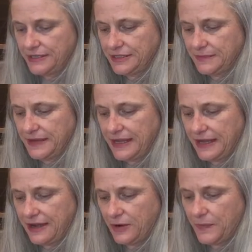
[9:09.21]
to
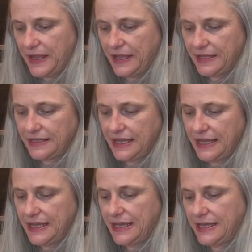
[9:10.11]
make our
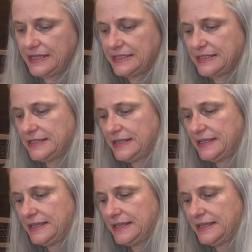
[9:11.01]
pancakes.